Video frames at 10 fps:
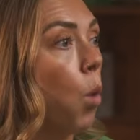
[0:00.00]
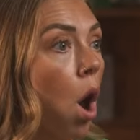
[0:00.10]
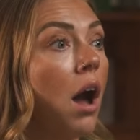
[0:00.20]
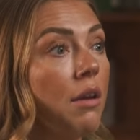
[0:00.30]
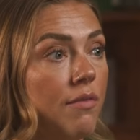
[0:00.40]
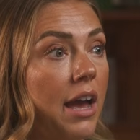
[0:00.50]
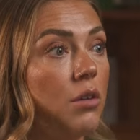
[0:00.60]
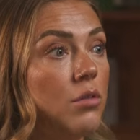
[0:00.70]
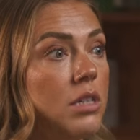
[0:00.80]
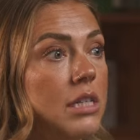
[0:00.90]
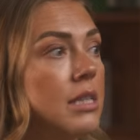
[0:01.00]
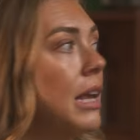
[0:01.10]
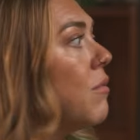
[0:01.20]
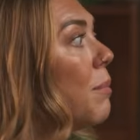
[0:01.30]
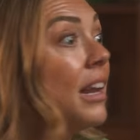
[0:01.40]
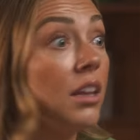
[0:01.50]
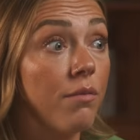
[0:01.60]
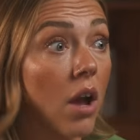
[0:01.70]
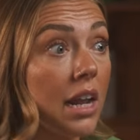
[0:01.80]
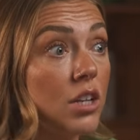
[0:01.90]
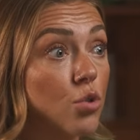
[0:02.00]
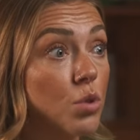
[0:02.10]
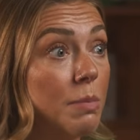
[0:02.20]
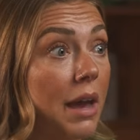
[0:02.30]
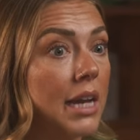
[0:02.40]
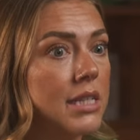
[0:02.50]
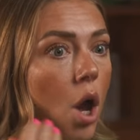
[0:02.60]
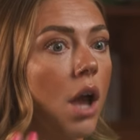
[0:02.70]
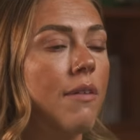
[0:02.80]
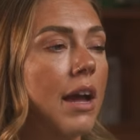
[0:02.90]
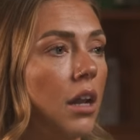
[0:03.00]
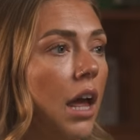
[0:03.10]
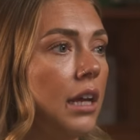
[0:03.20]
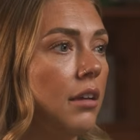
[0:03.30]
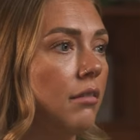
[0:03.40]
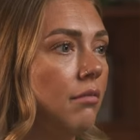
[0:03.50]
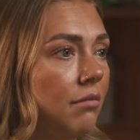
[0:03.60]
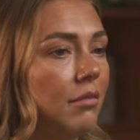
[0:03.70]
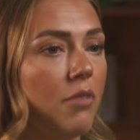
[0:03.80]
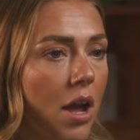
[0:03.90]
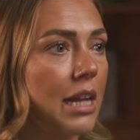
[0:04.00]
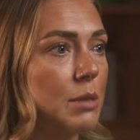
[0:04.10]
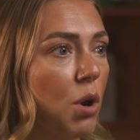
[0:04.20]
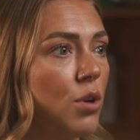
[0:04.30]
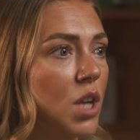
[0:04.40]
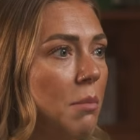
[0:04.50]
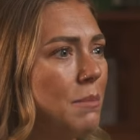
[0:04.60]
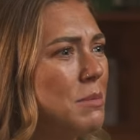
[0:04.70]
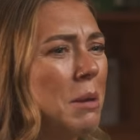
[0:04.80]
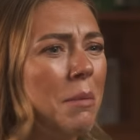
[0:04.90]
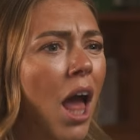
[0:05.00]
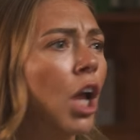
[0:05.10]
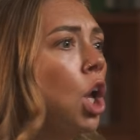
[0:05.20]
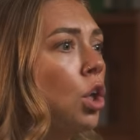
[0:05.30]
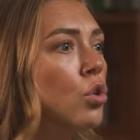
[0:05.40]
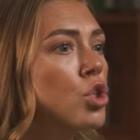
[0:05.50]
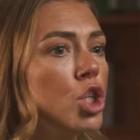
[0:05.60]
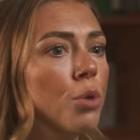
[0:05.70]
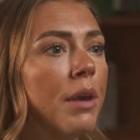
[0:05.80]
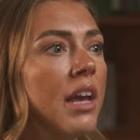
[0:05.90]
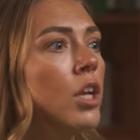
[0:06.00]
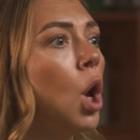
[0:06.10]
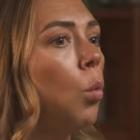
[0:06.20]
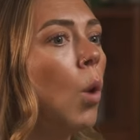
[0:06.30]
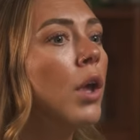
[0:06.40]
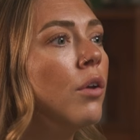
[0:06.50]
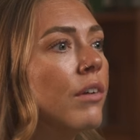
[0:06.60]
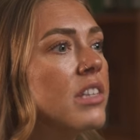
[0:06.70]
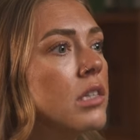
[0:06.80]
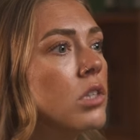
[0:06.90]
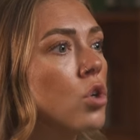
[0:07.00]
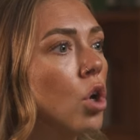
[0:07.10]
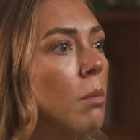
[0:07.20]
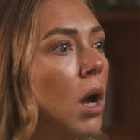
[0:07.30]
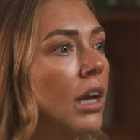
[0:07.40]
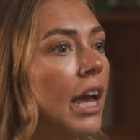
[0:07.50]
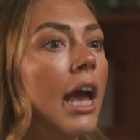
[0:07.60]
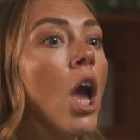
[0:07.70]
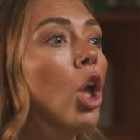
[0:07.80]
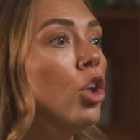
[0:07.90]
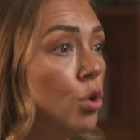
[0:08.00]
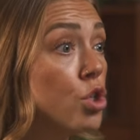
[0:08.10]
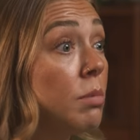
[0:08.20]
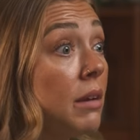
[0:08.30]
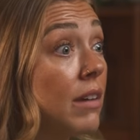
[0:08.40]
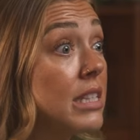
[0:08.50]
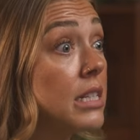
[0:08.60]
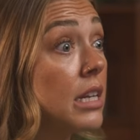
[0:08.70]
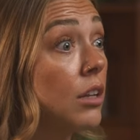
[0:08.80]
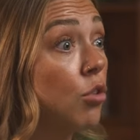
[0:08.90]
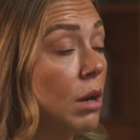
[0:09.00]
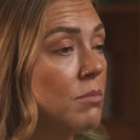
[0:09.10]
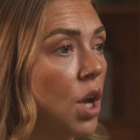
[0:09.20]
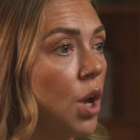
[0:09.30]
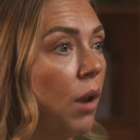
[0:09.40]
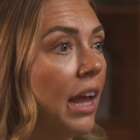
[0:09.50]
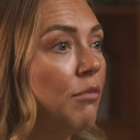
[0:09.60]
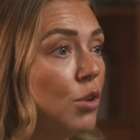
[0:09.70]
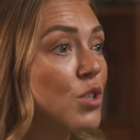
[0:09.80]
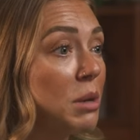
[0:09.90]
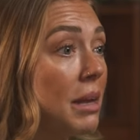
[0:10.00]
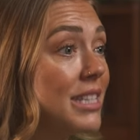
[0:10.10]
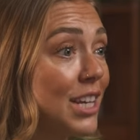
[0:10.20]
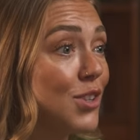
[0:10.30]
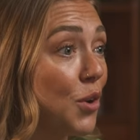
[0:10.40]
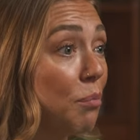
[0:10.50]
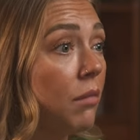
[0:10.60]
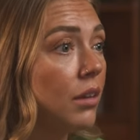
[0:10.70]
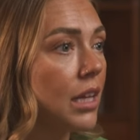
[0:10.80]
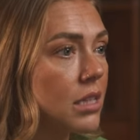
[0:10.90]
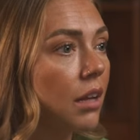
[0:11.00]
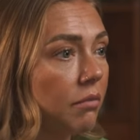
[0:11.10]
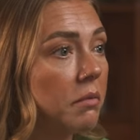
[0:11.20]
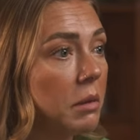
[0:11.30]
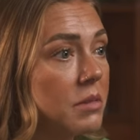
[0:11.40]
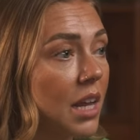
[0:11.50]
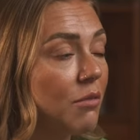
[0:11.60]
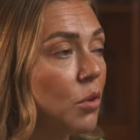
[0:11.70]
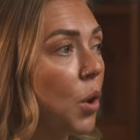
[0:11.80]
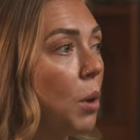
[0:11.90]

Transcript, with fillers: what I found is even being in the financial space, I've had like finance bros come up to me and be like, you're stupid. Why are you investing in the stock market? You should be investing in crypto. Like if you see my TikTok, that's like 50% of all the